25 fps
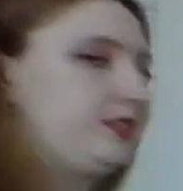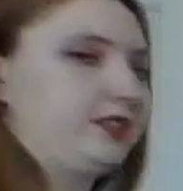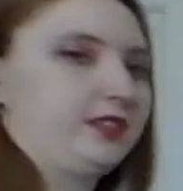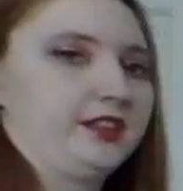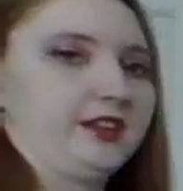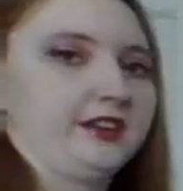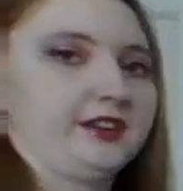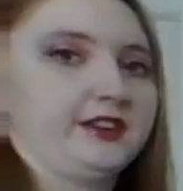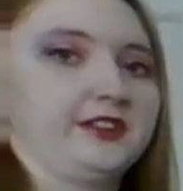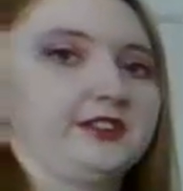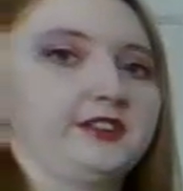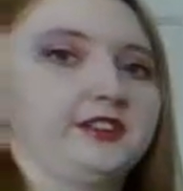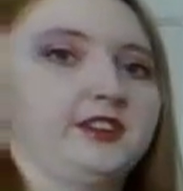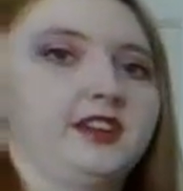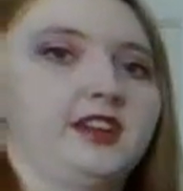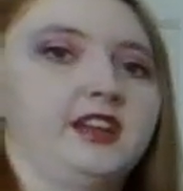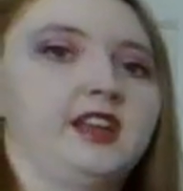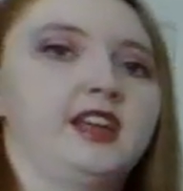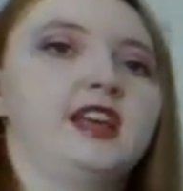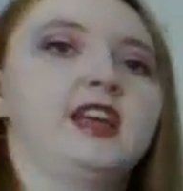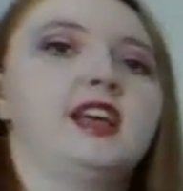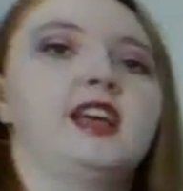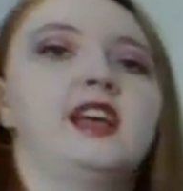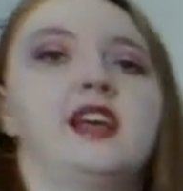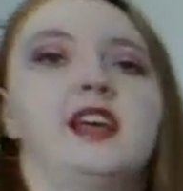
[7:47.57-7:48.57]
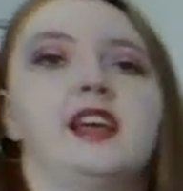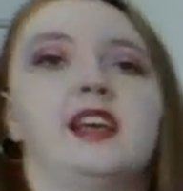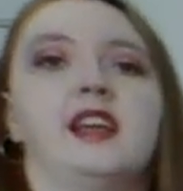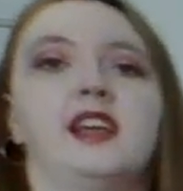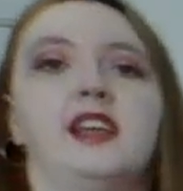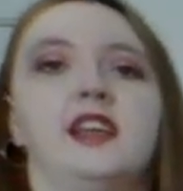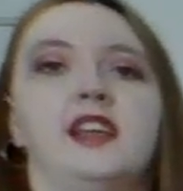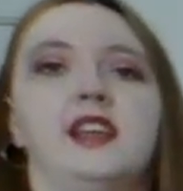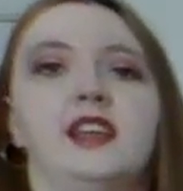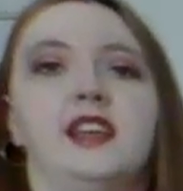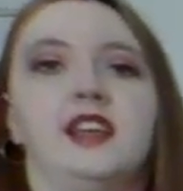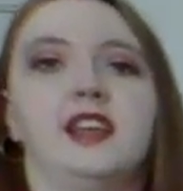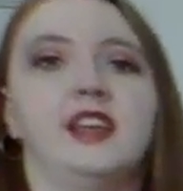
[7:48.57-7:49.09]
there,
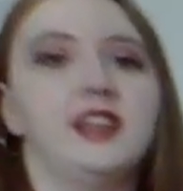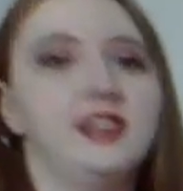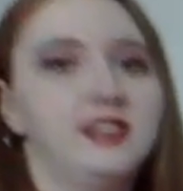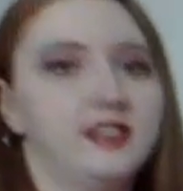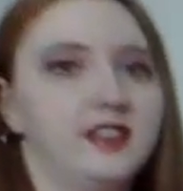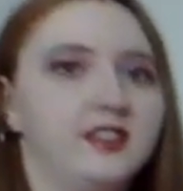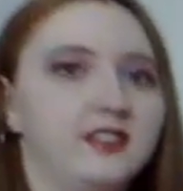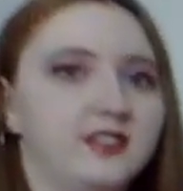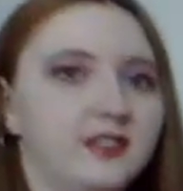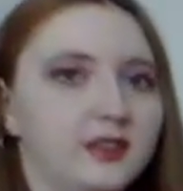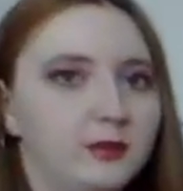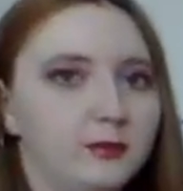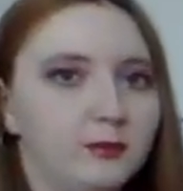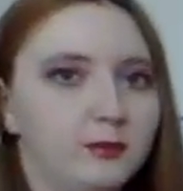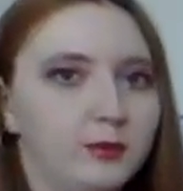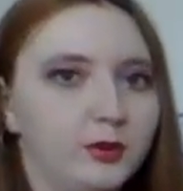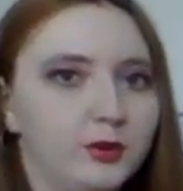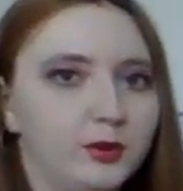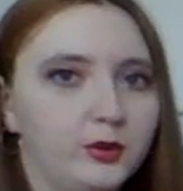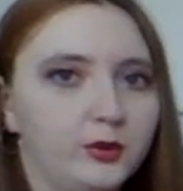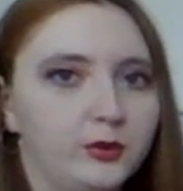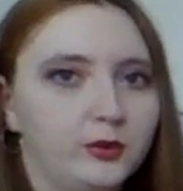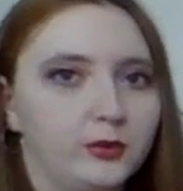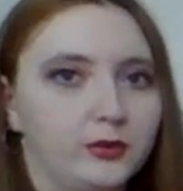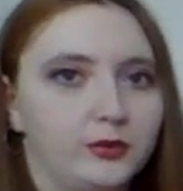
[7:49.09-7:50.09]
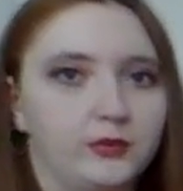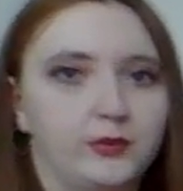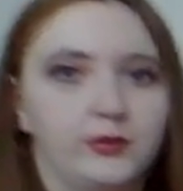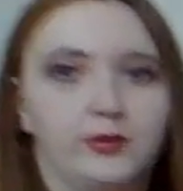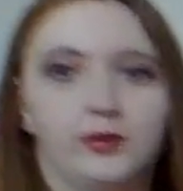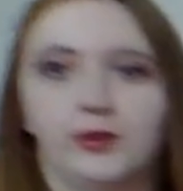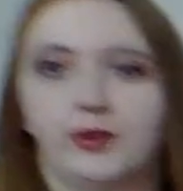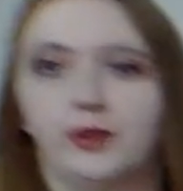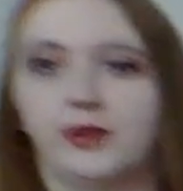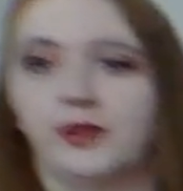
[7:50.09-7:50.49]
it doesn't move.